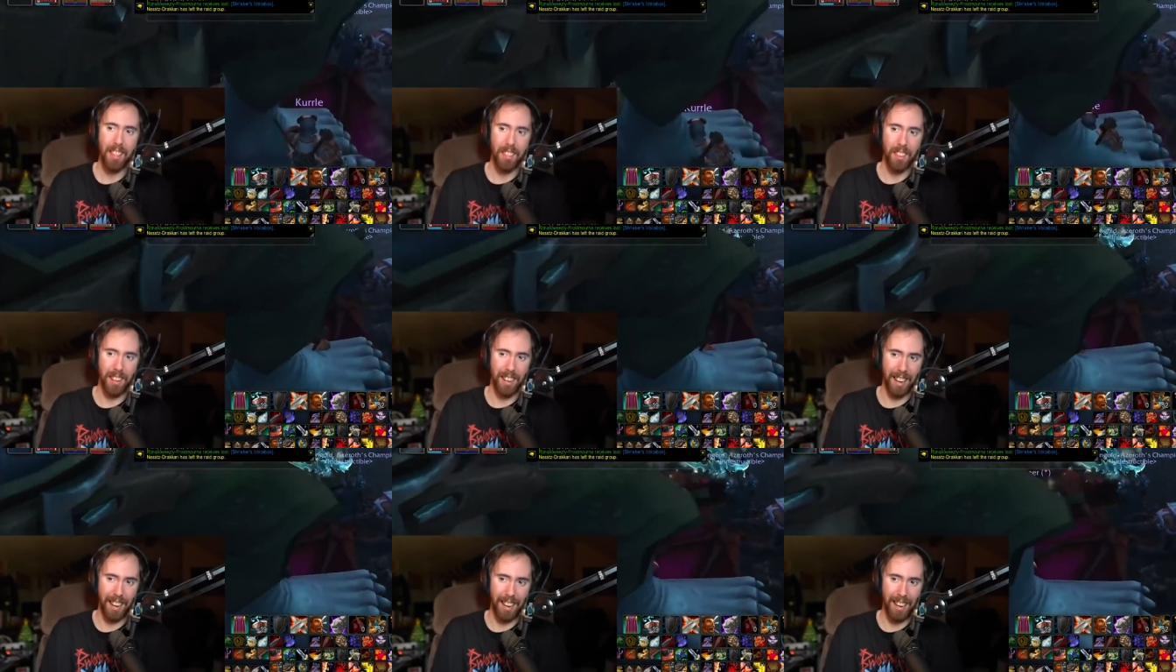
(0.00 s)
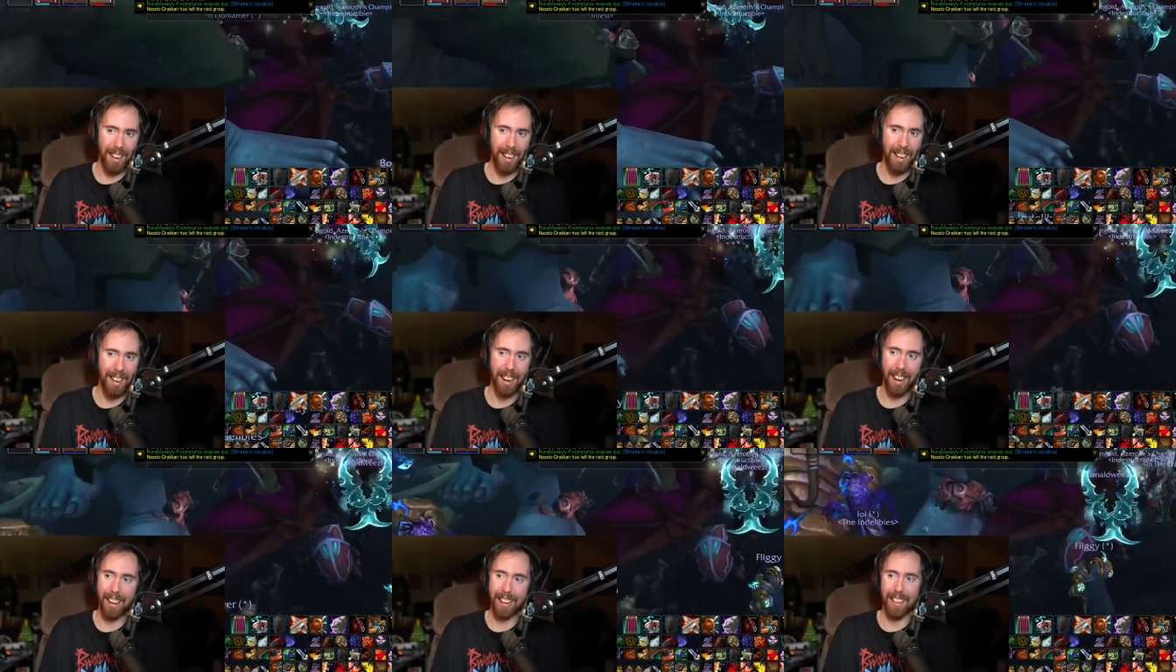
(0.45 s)
that
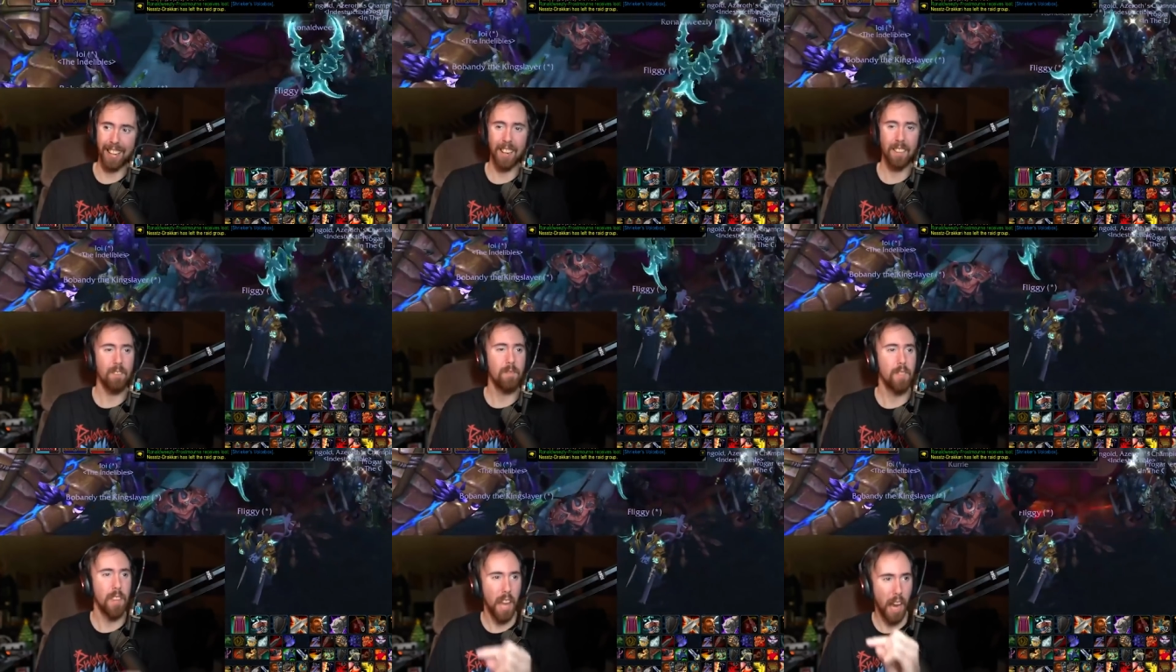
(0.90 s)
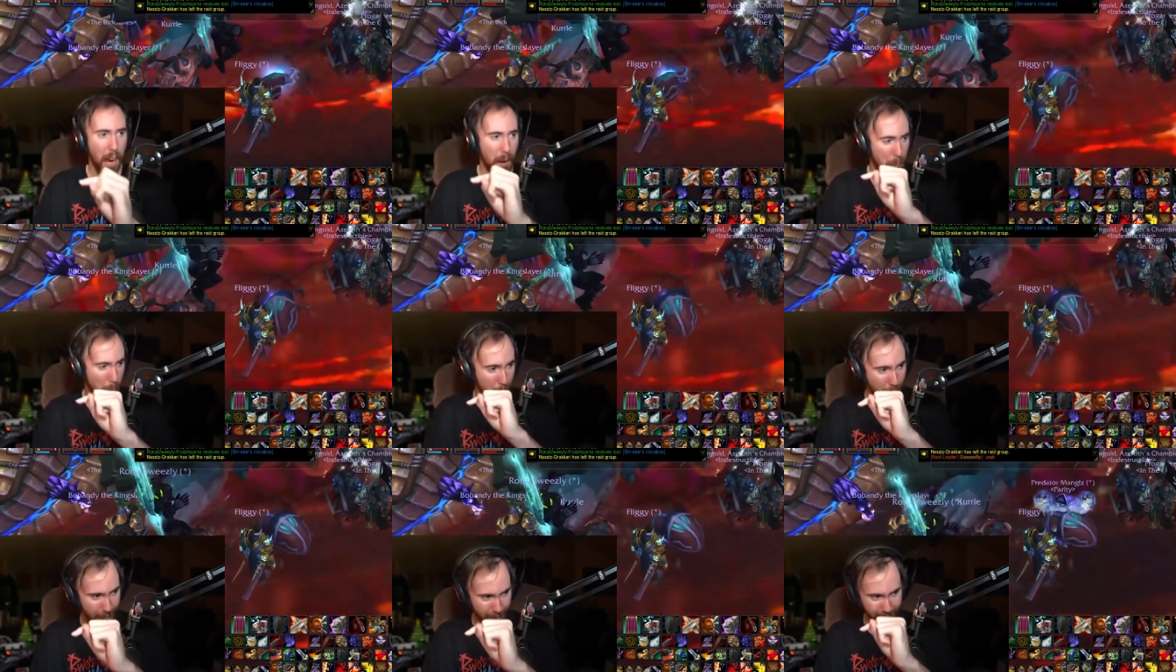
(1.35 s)
I am
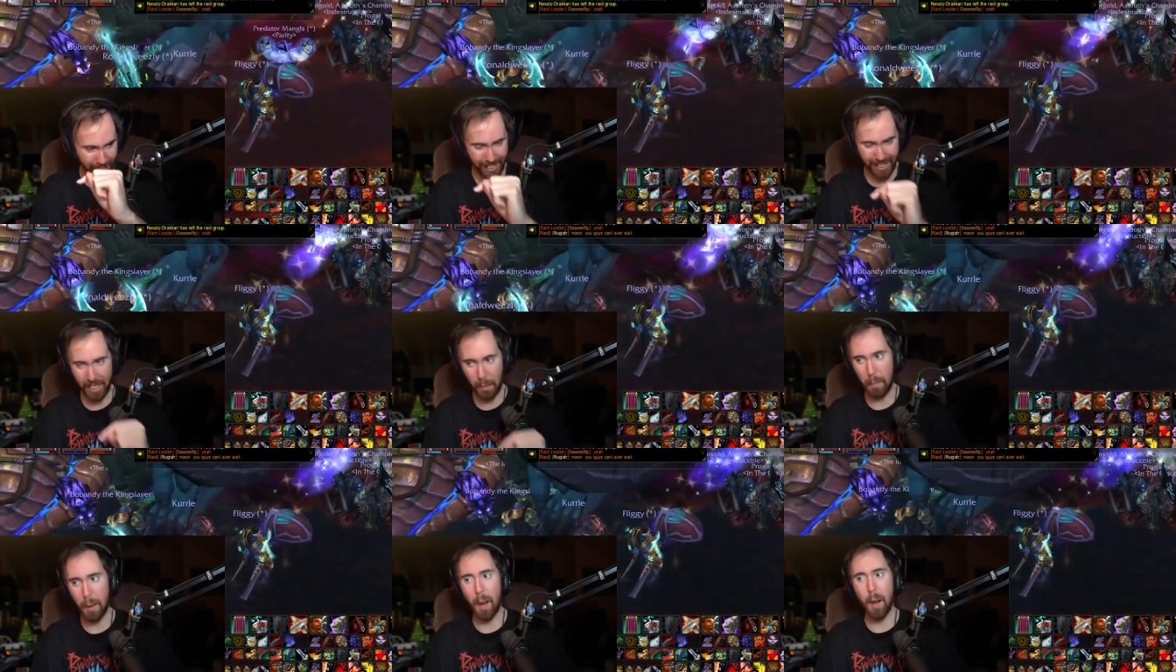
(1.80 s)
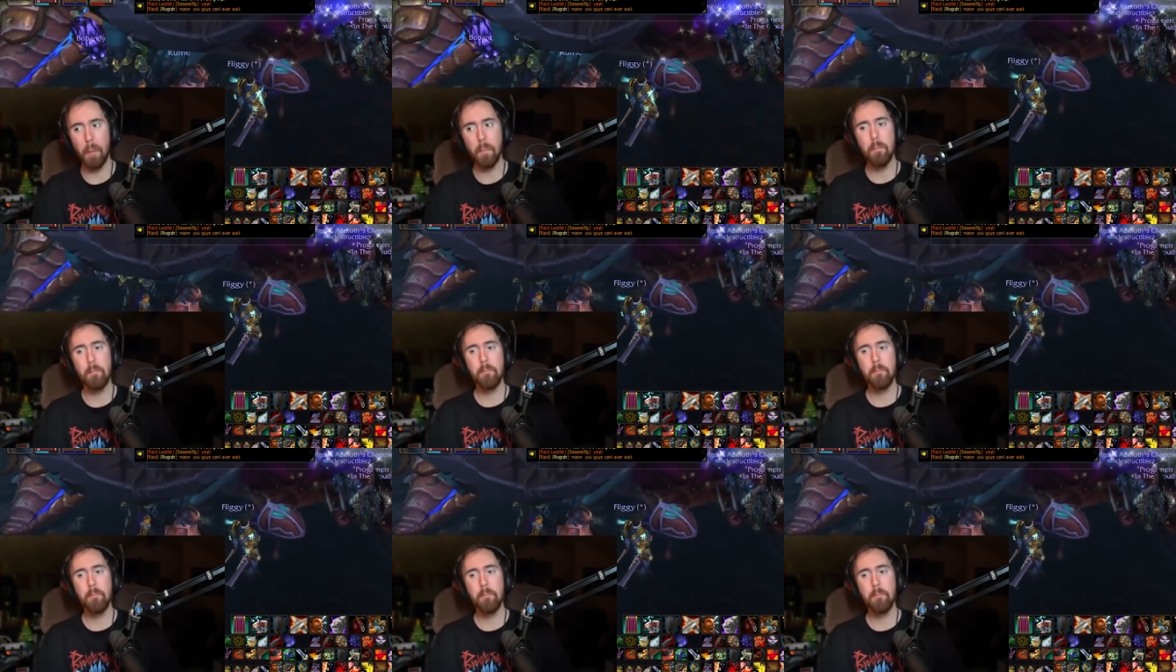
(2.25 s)
about to get them out.